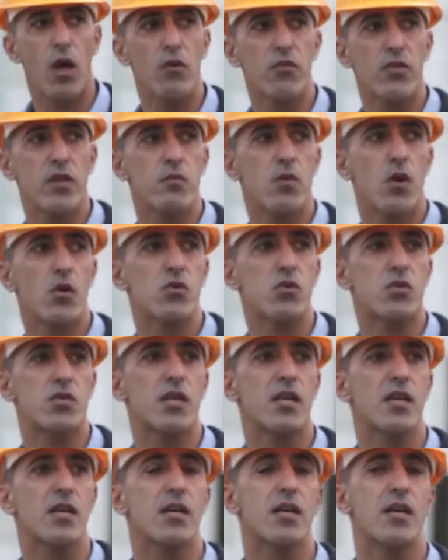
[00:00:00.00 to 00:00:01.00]
one of the
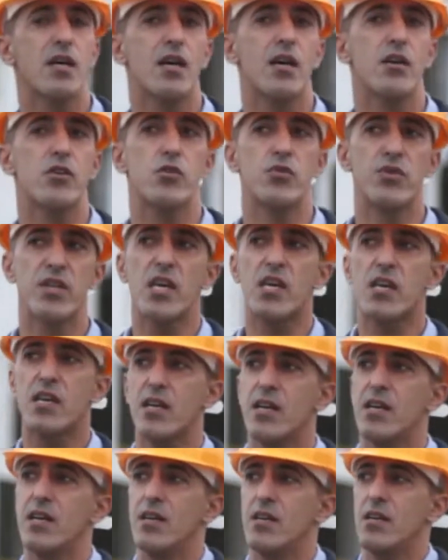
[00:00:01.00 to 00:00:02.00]
most uh, uh,
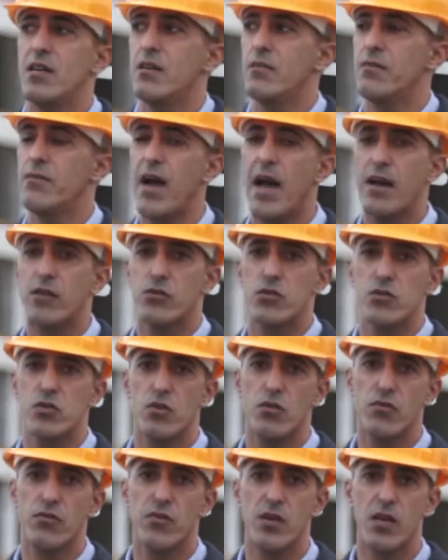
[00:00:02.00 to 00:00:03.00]
unique uh,
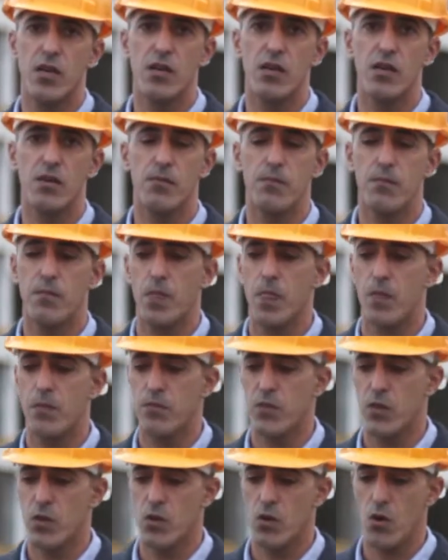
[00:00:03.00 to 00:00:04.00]
factors of, um,
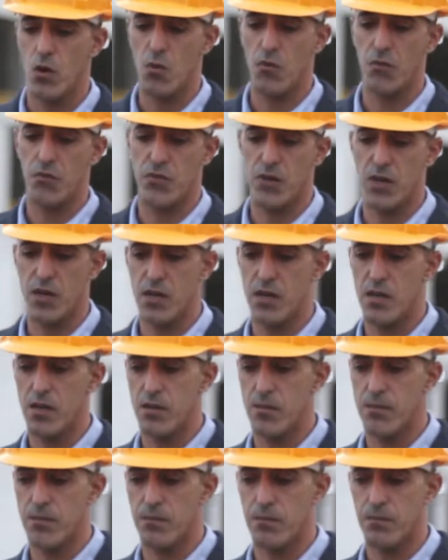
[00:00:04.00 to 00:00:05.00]
of
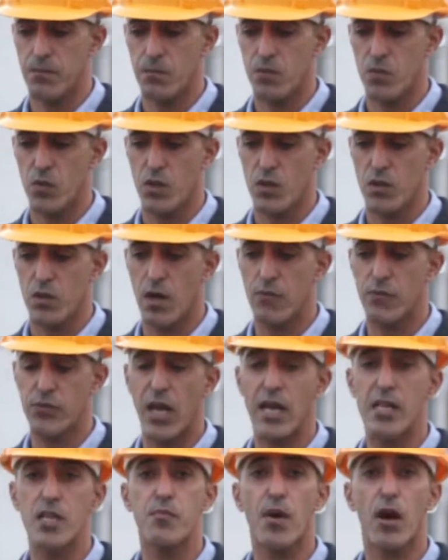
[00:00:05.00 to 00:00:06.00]
um,
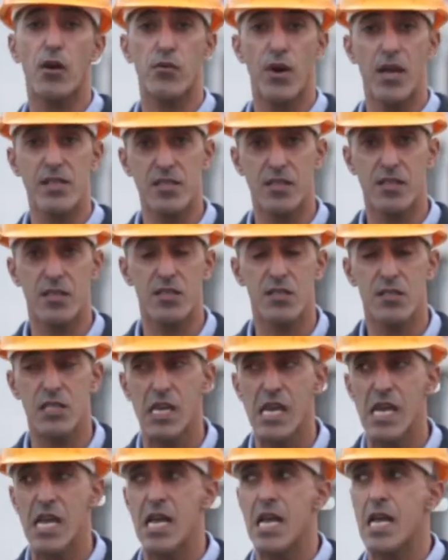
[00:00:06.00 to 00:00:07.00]
Aphrodite Park
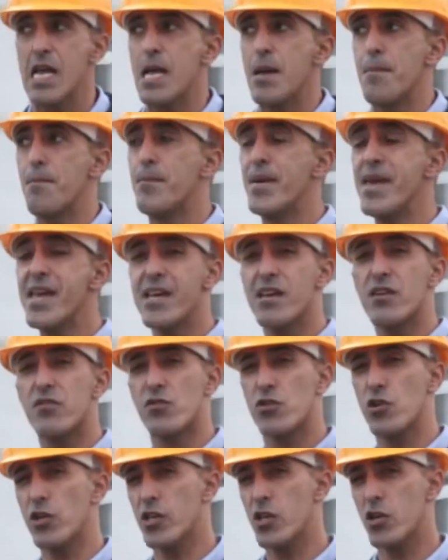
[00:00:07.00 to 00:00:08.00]
residence, being
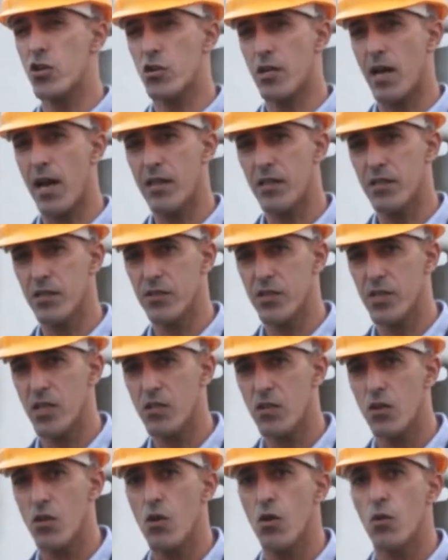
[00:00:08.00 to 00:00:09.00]
a Turkish title
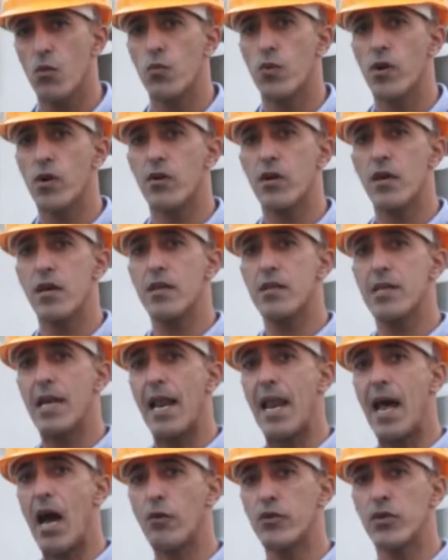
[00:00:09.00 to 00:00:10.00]
deed,
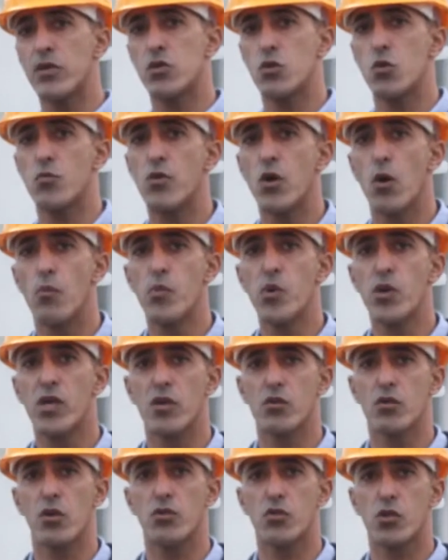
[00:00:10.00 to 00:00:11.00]
it allowed us to be on
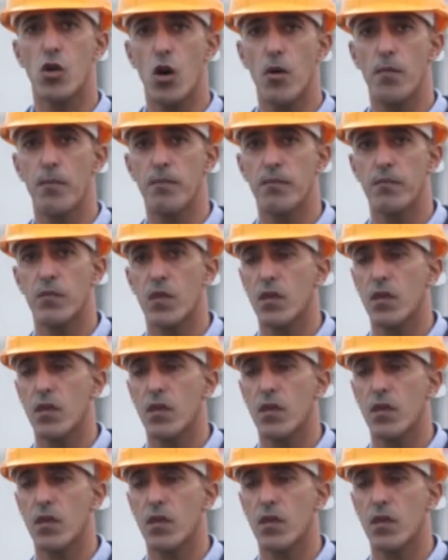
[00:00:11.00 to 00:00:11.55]
booking.com.